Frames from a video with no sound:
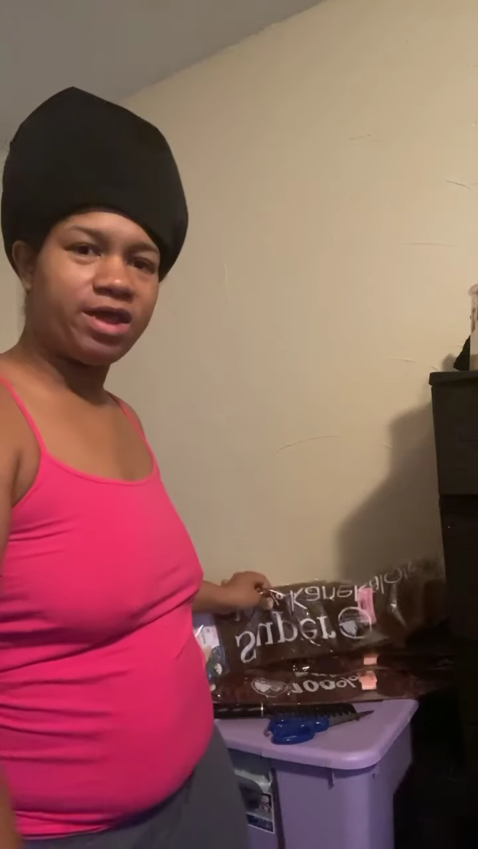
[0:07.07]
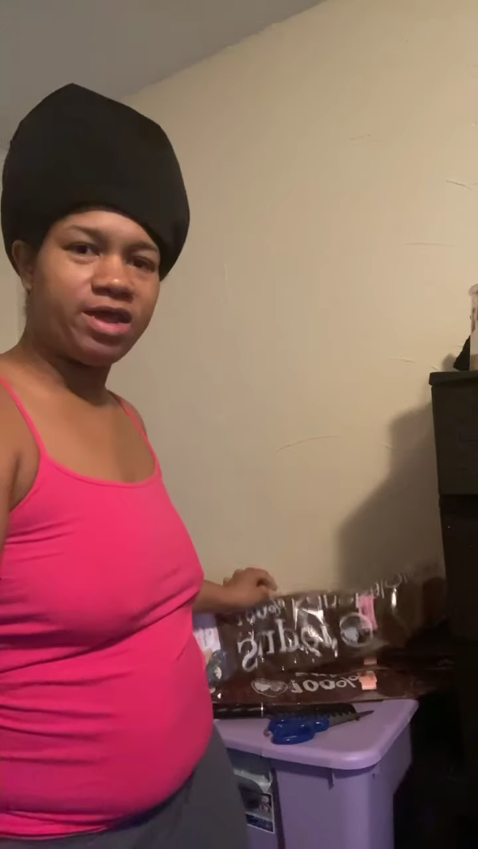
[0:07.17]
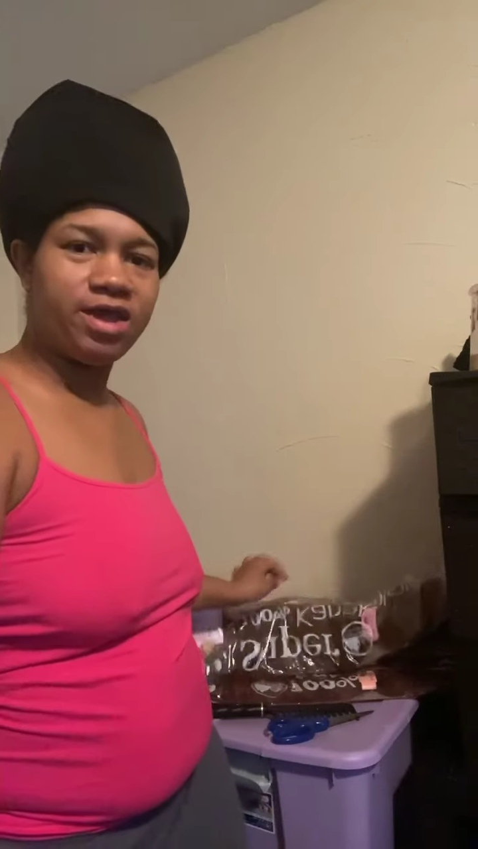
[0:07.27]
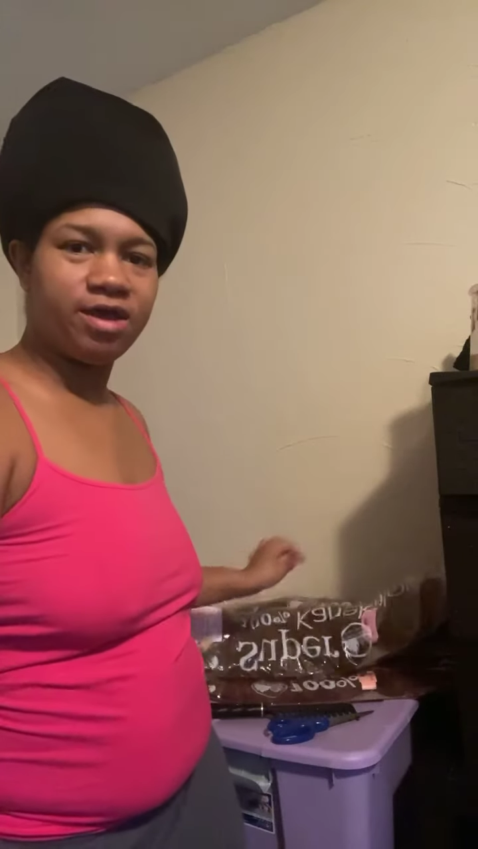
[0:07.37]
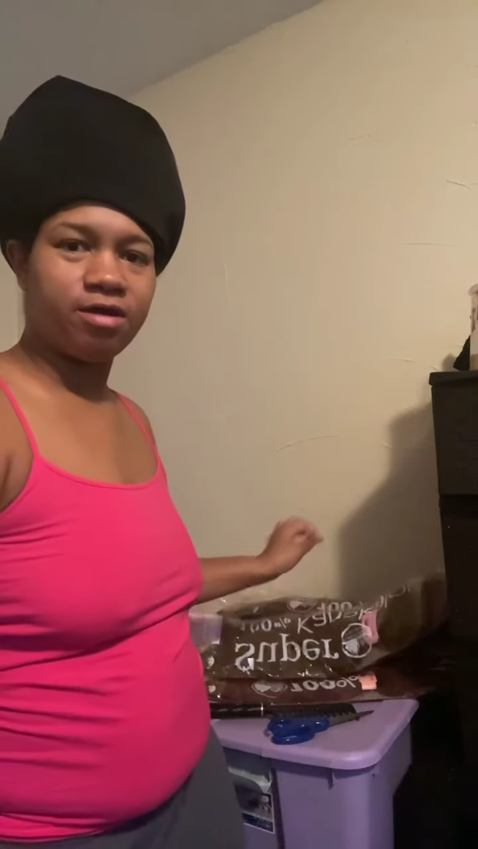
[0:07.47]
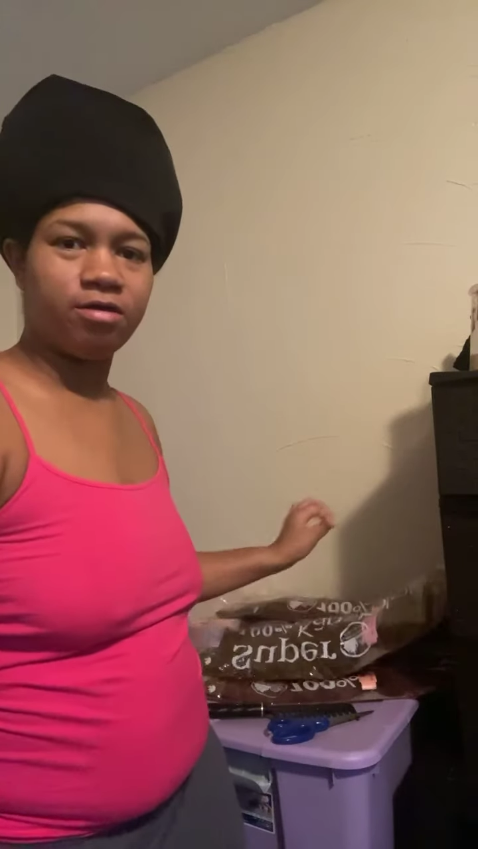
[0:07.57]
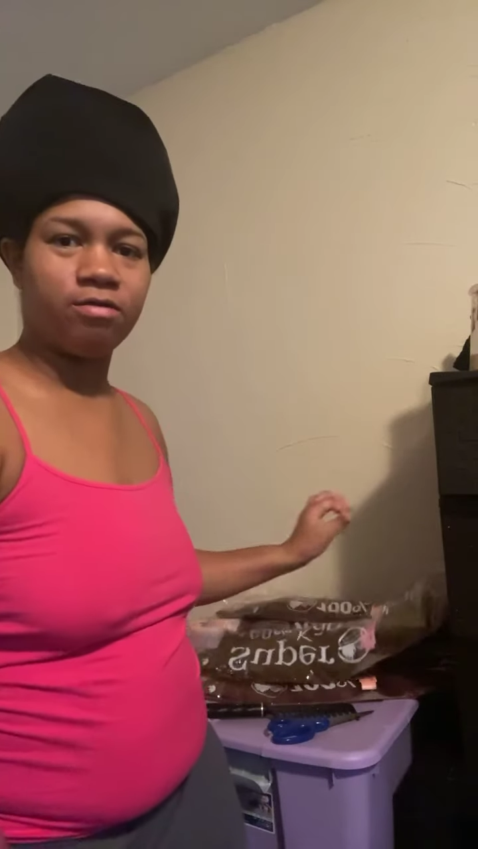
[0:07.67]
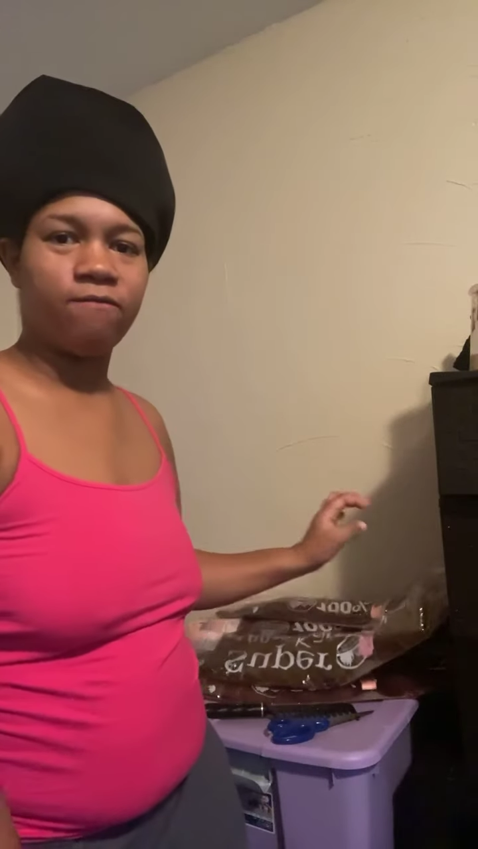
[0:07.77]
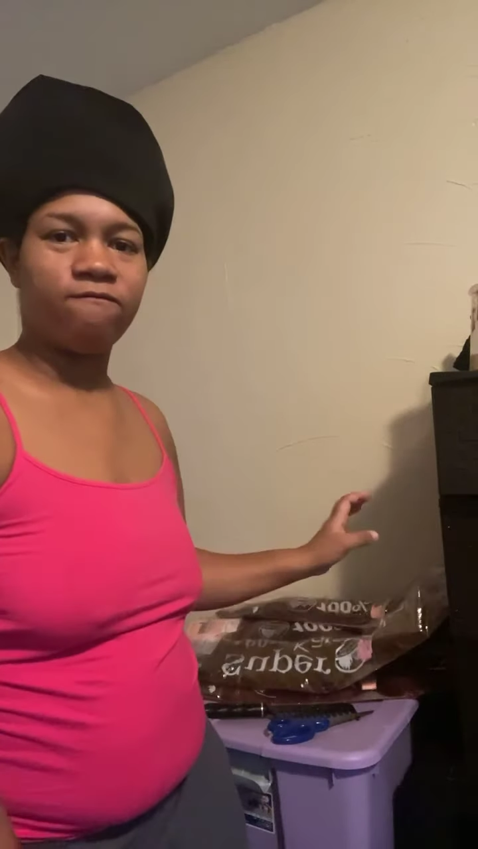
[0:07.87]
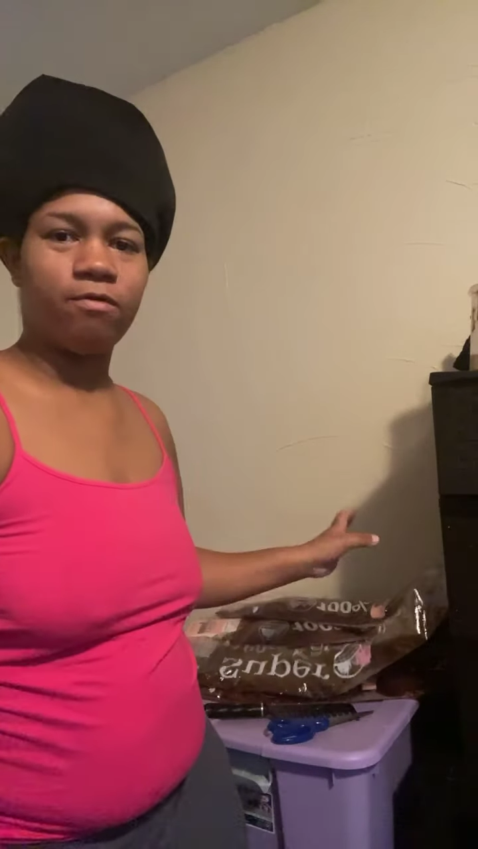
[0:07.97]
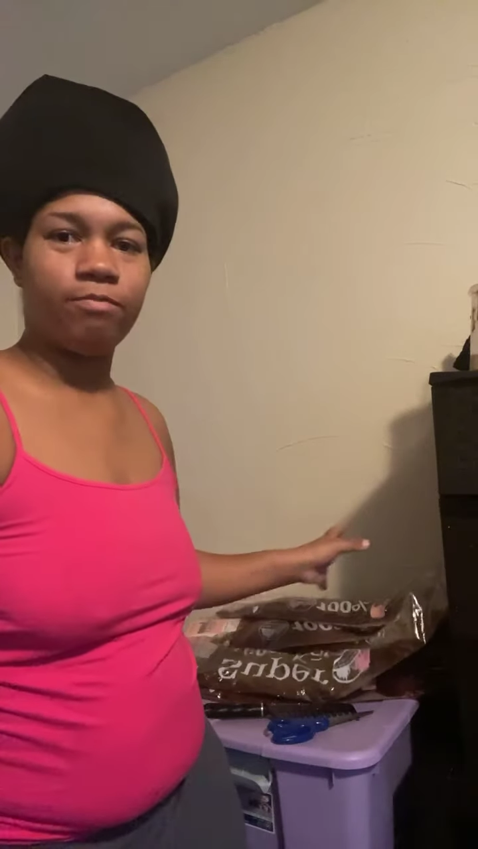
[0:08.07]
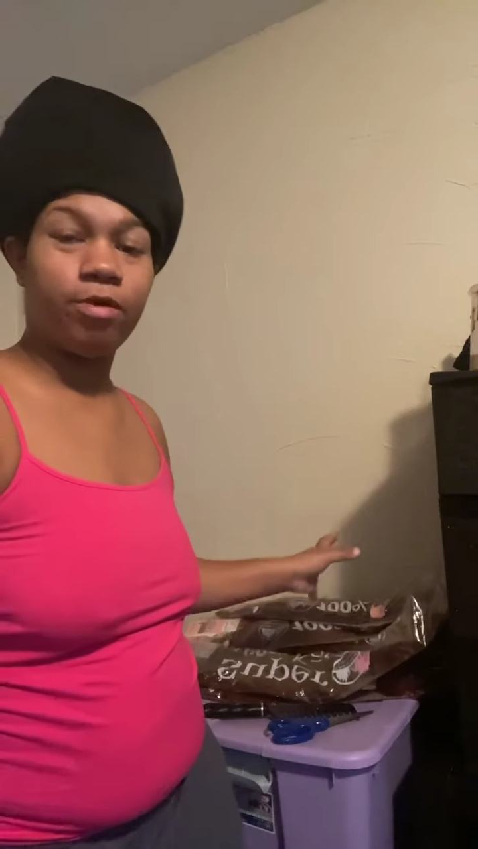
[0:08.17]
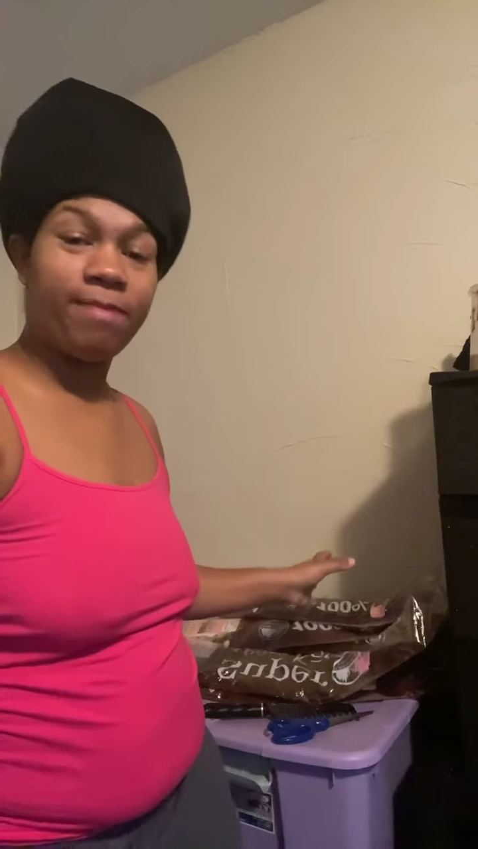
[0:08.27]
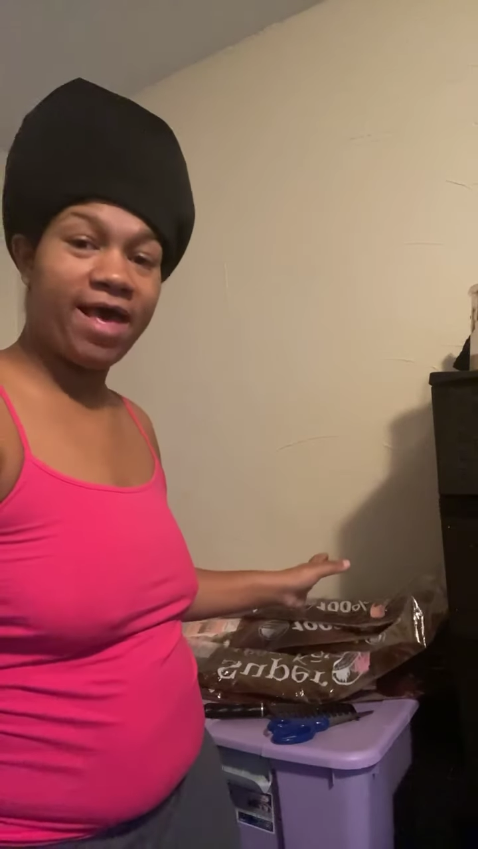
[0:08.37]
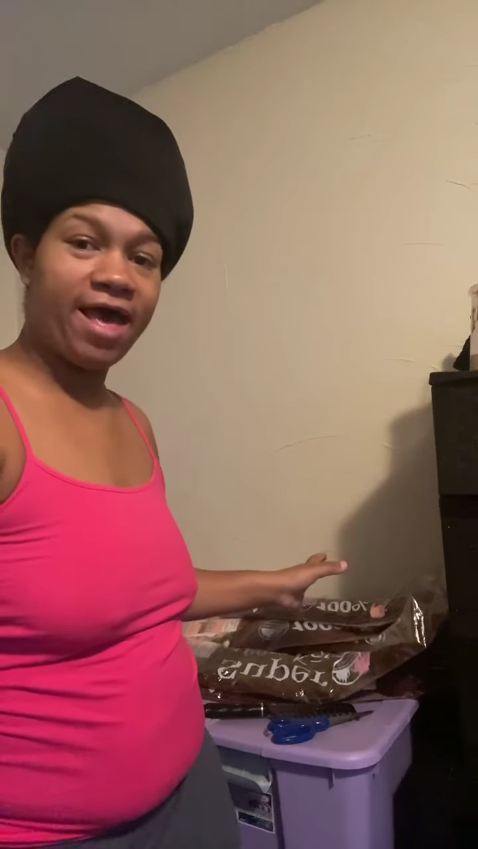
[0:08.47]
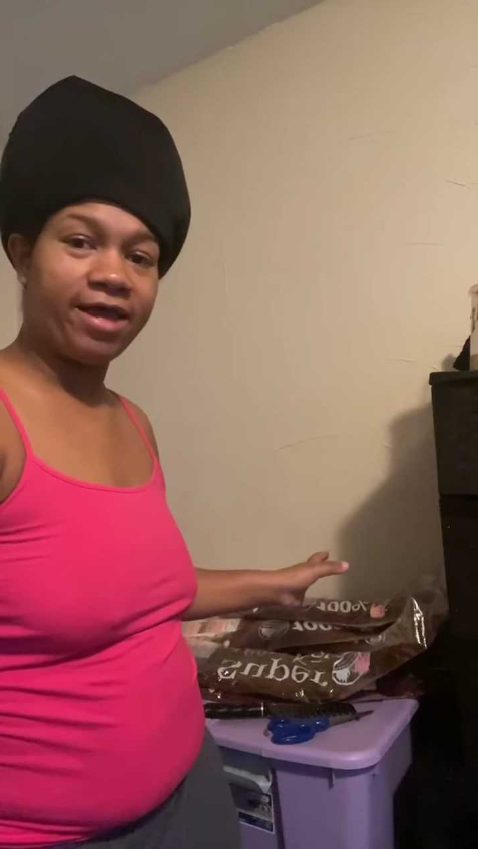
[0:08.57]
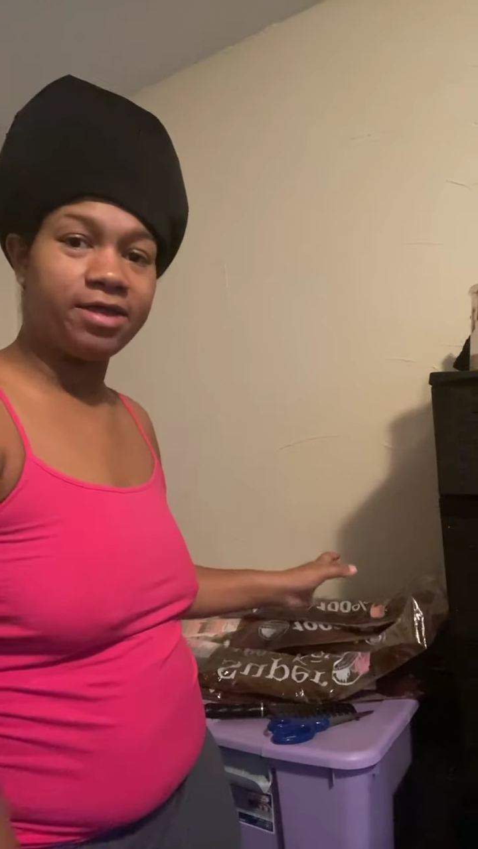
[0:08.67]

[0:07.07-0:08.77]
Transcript: here from your bag.